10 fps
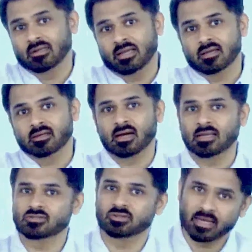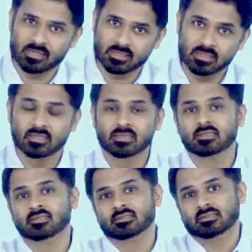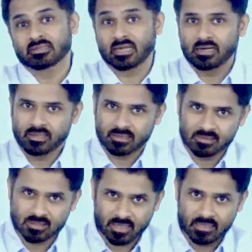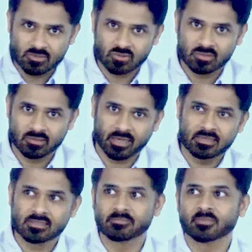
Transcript: Like answer writing, analytical skills, right?